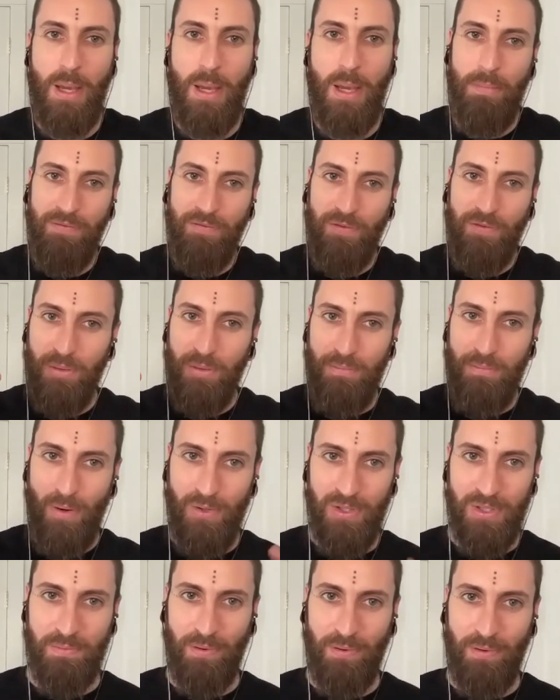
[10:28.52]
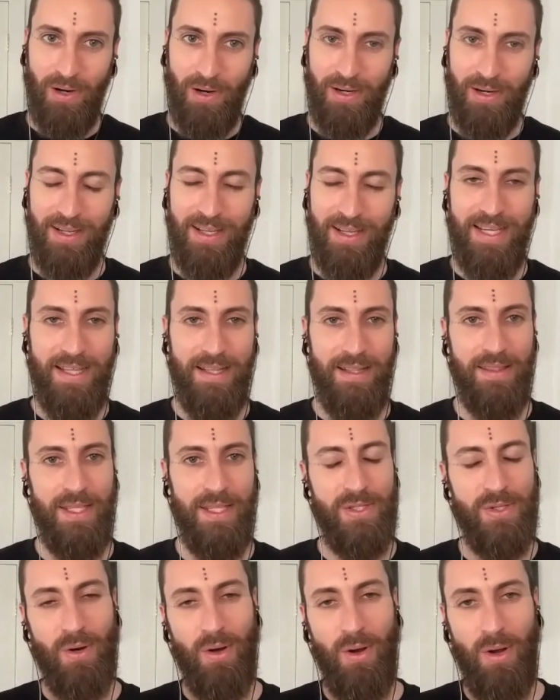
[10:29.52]
But for the most part,
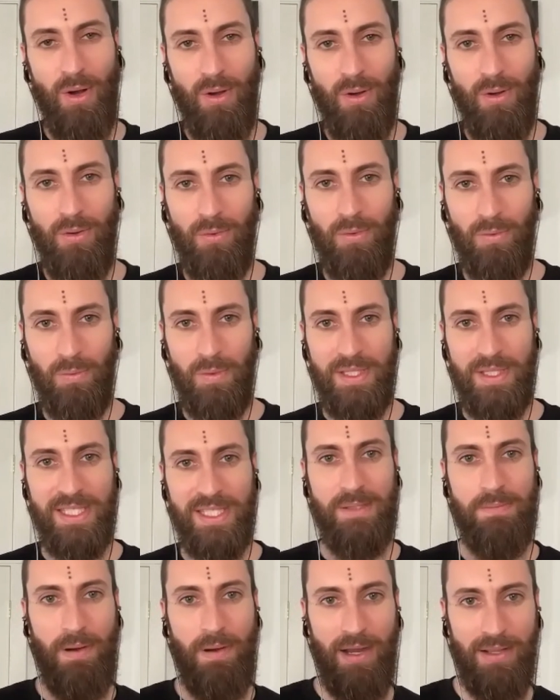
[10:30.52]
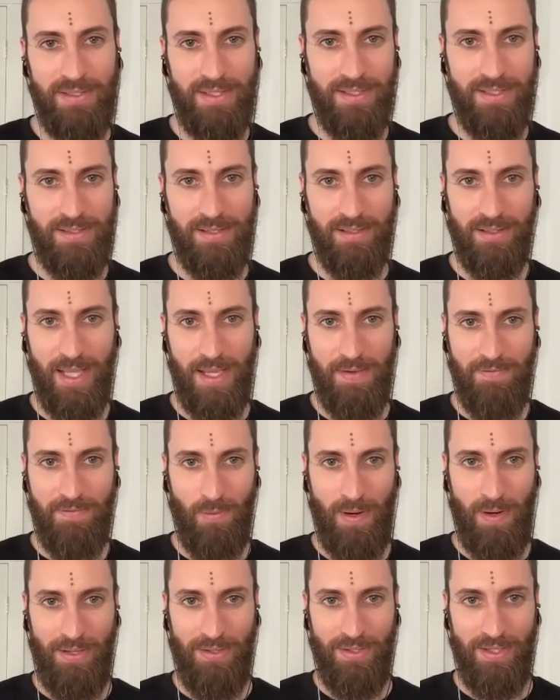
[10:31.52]
these are all responses to life
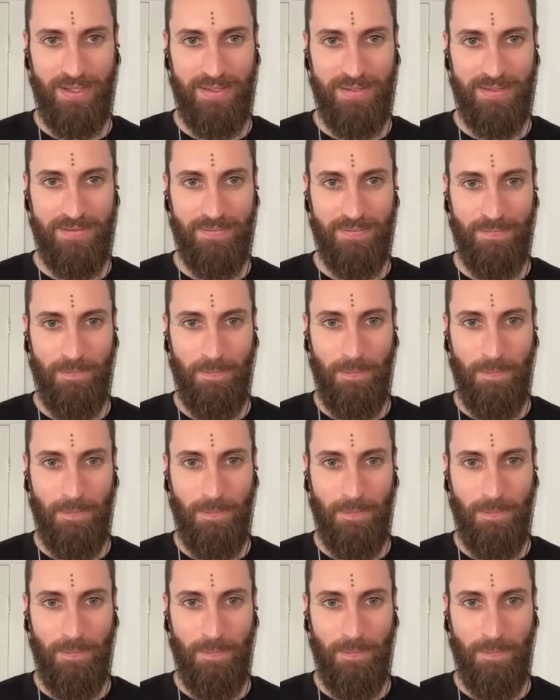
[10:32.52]
around us.